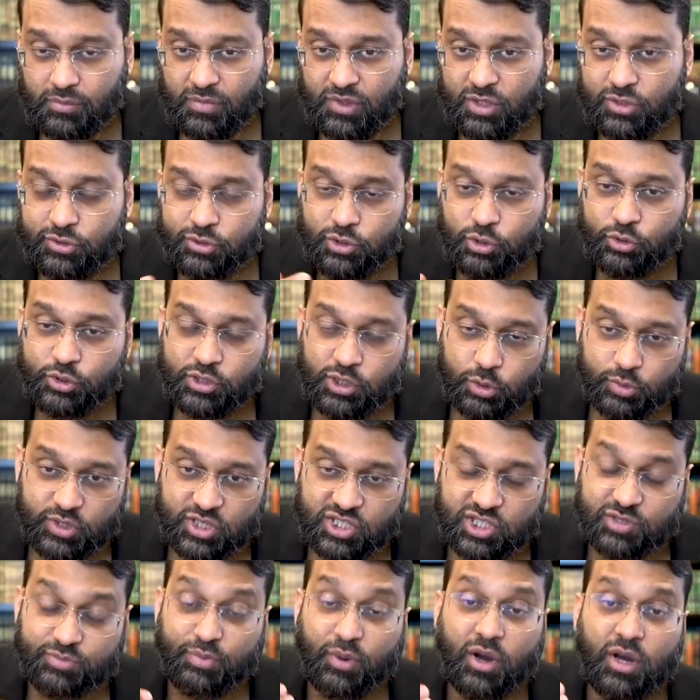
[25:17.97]
so to
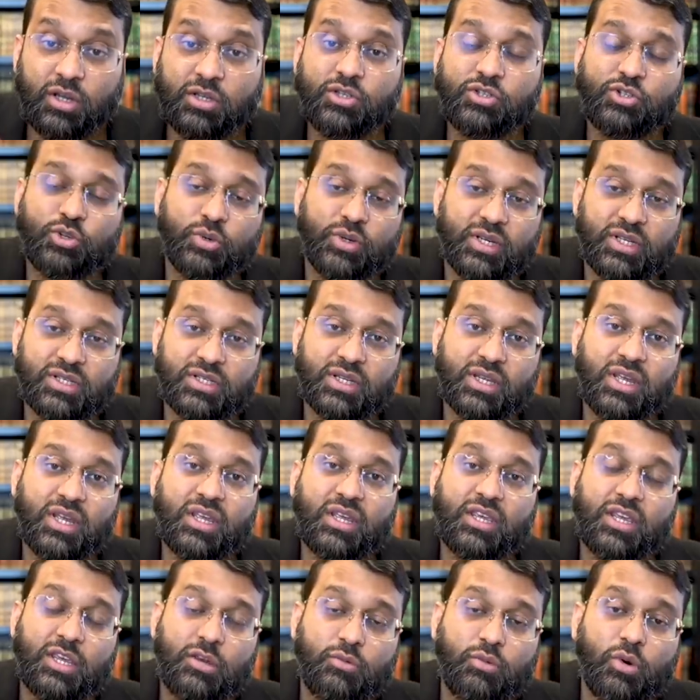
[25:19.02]
respond to it,
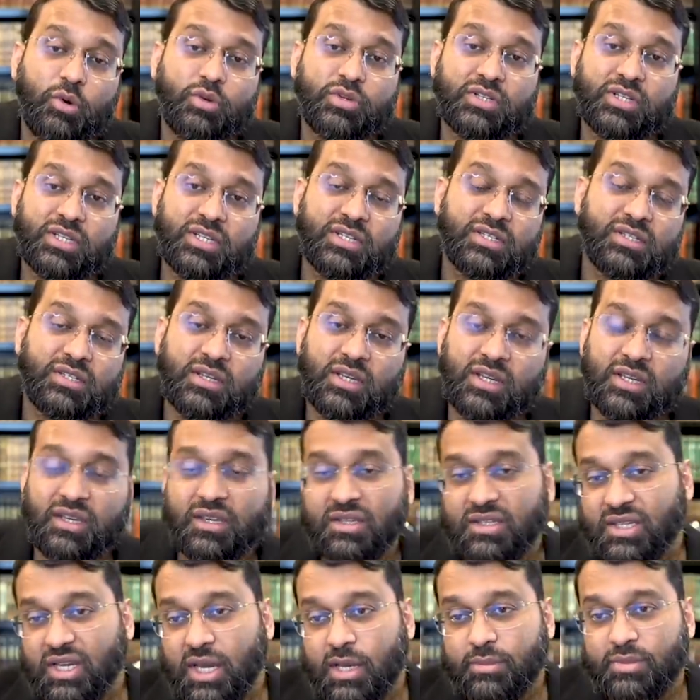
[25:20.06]
he wrote his
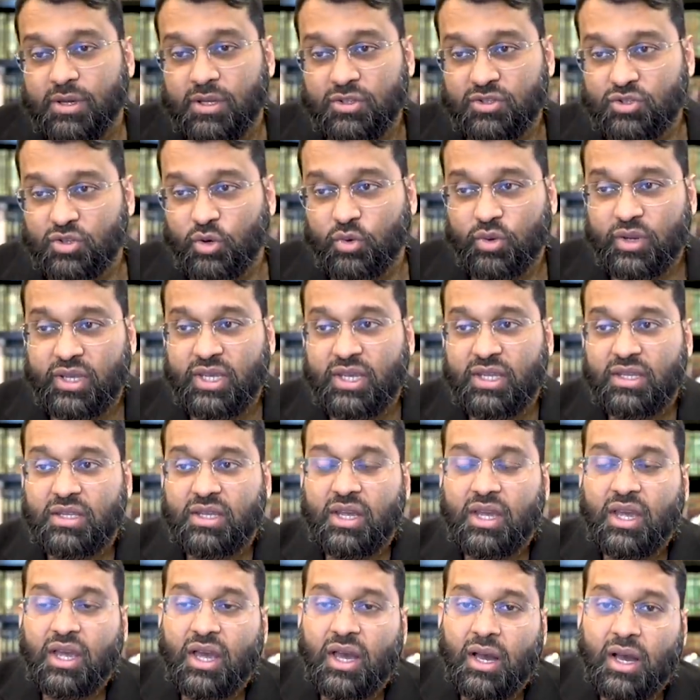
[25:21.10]
Kitab al-Tawheed
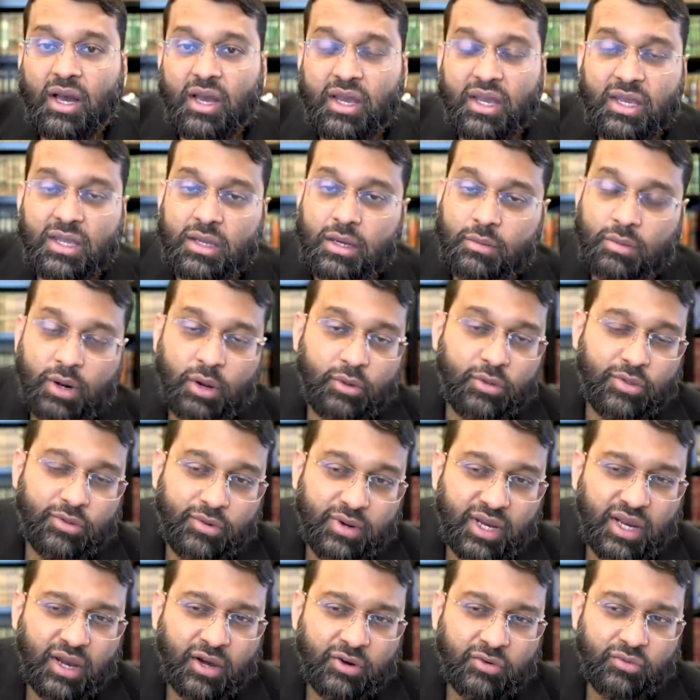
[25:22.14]
uh, in around
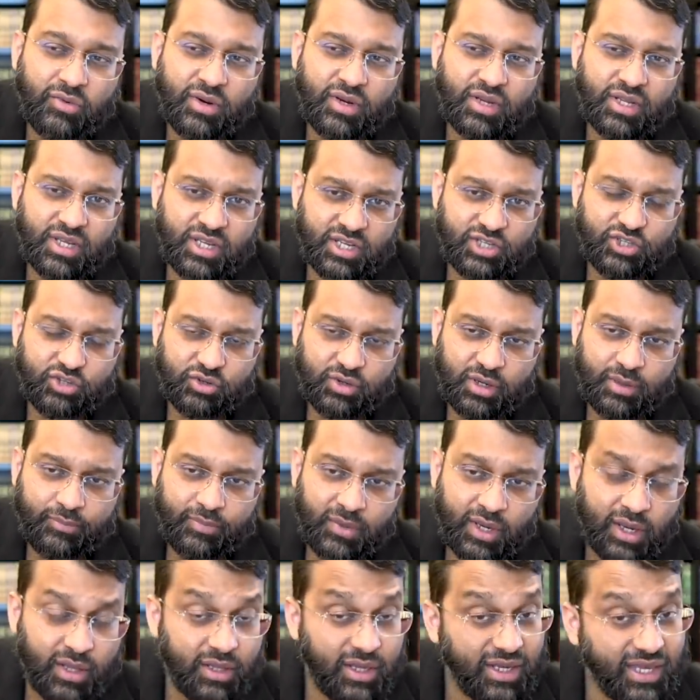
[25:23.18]
three hundred Hijri.
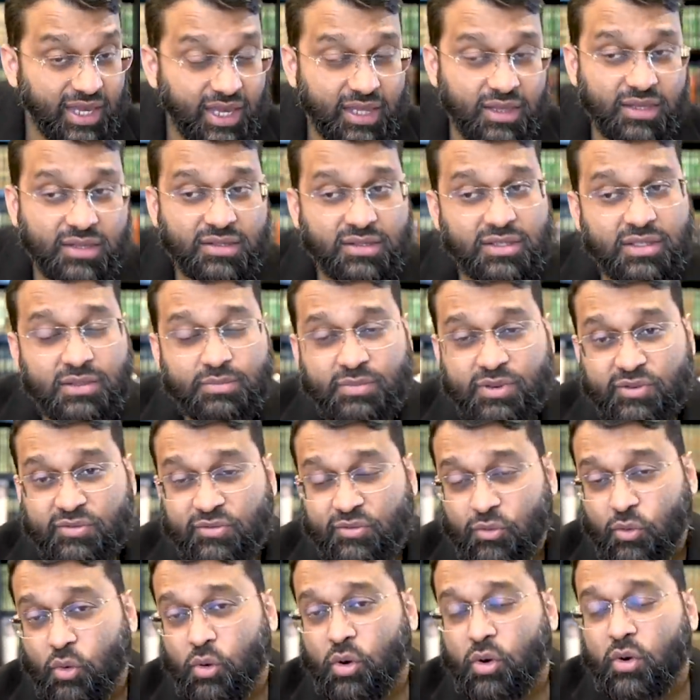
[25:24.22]
And again, this is
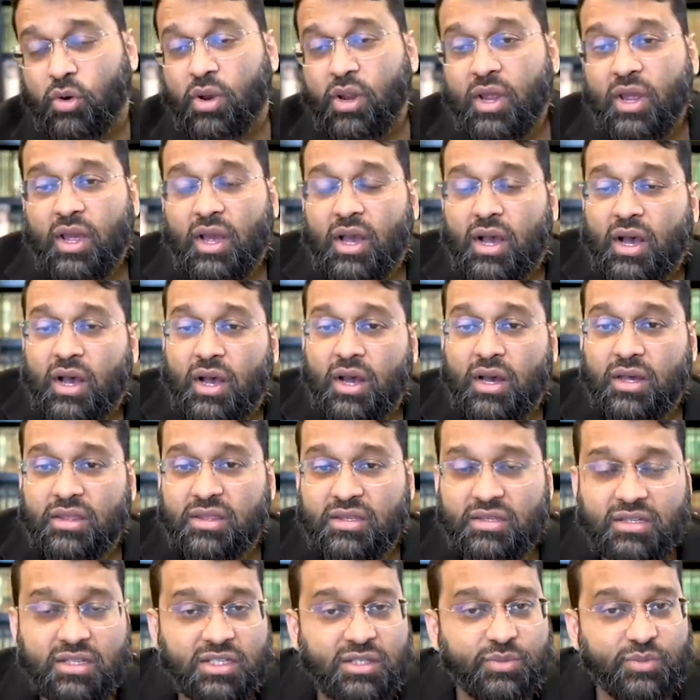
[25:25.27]
before uh,
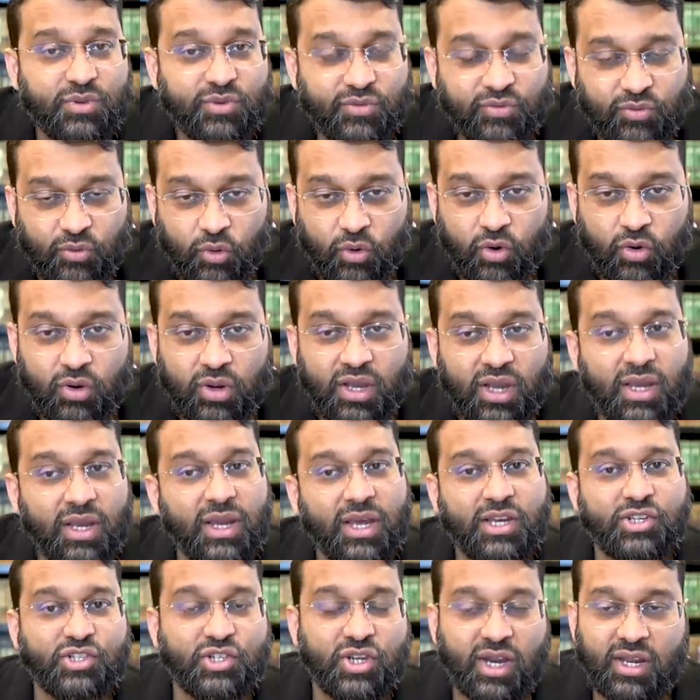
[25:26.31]
this is before
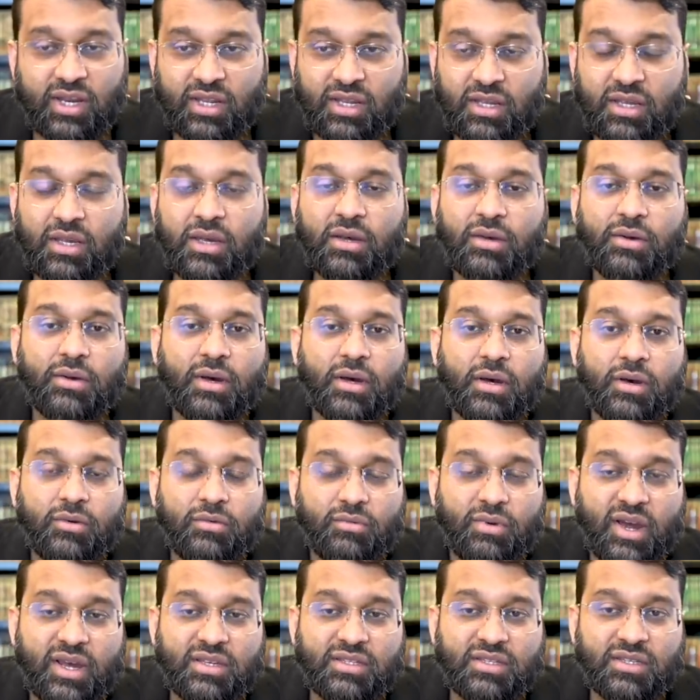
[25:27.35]
Al-Ash'ari uh,
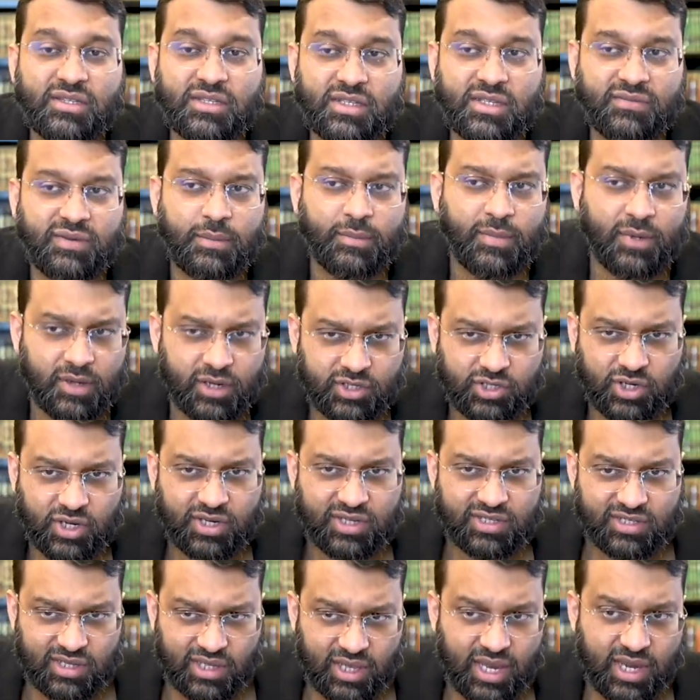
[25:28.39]
rises to fame. Al-Ash'ari
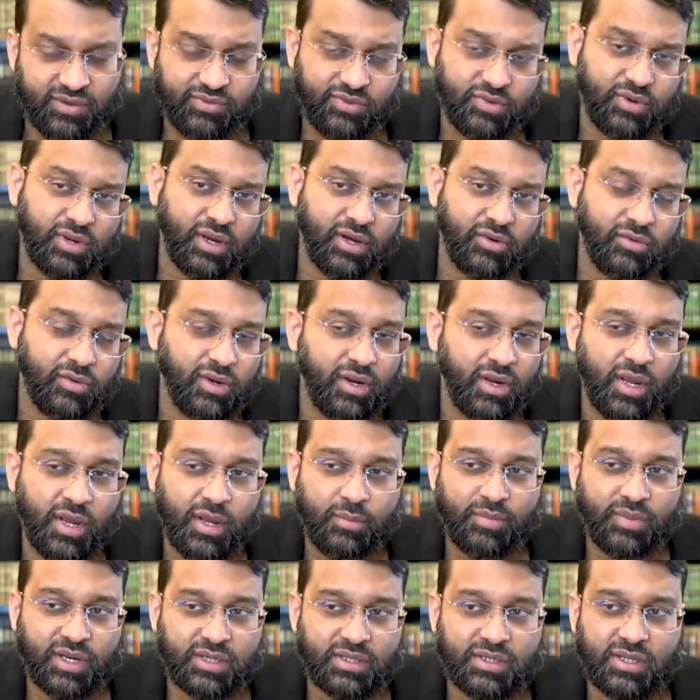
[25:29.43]
is alive three hundred,
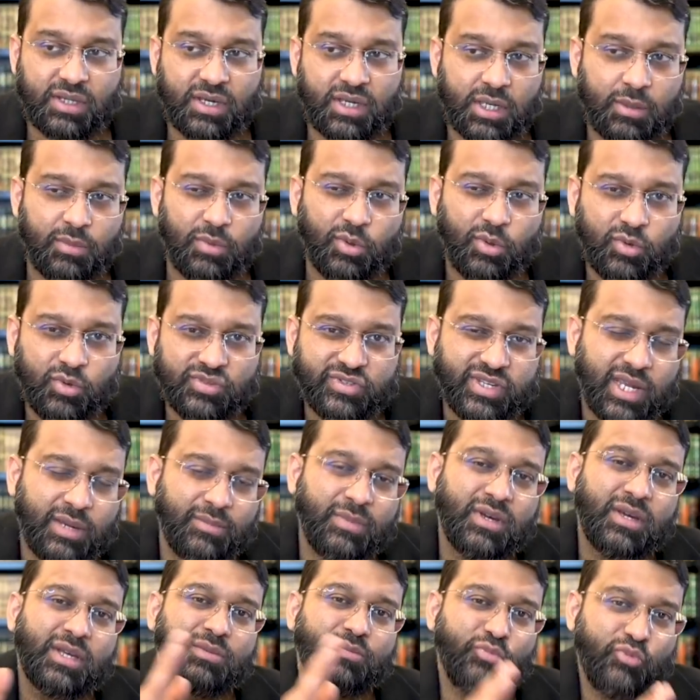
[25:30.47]
but uh, Ibn
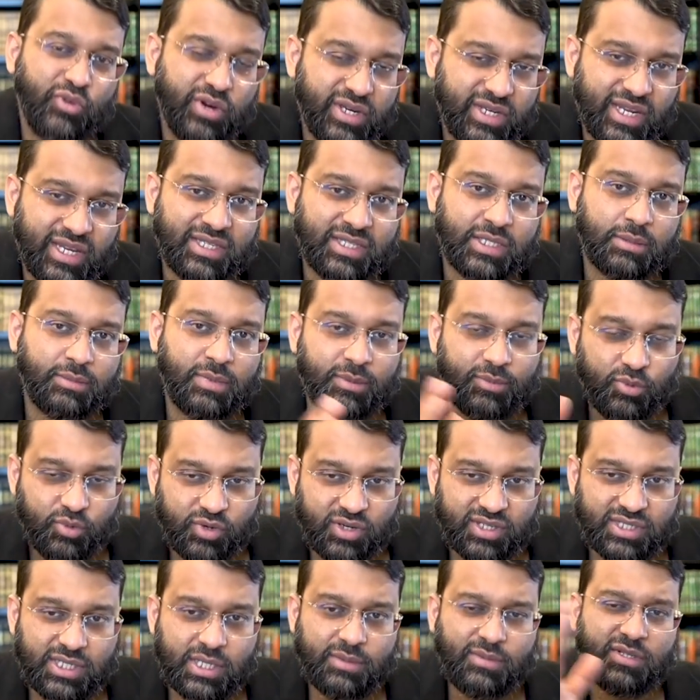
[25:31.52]
Khuzaymah predates him. Ibn
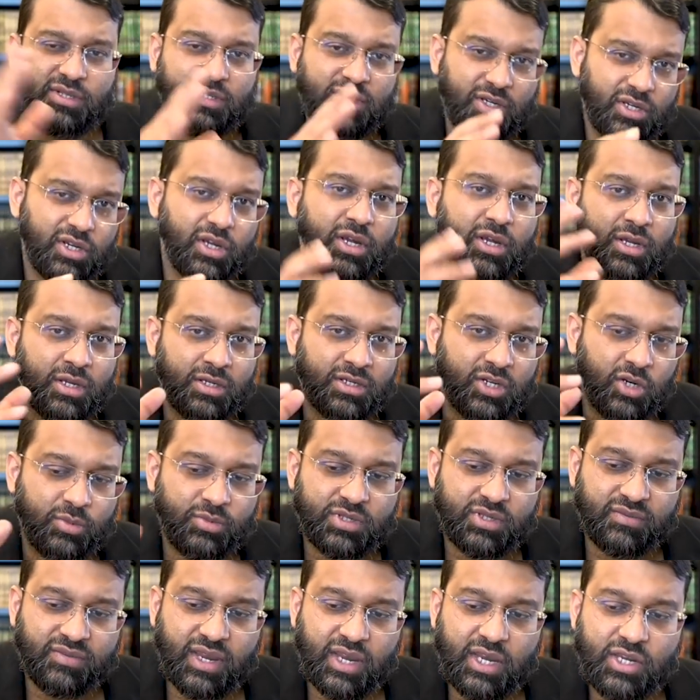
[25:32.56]
Khuzaymah is, uh, in
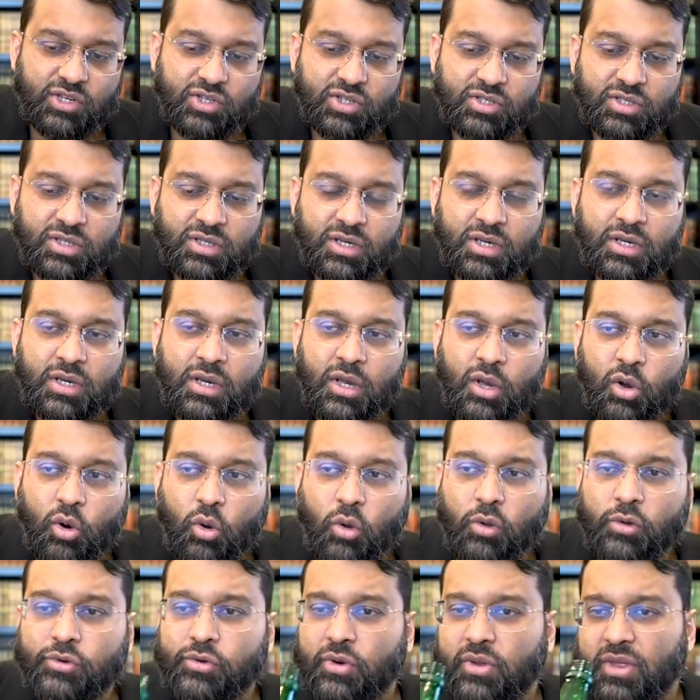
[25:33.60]
terms of age, is uh,
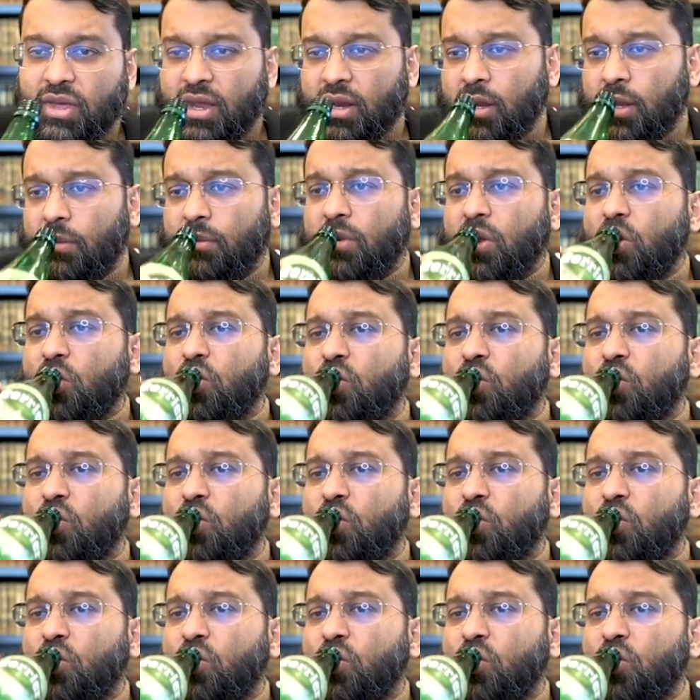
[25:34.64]
older than him.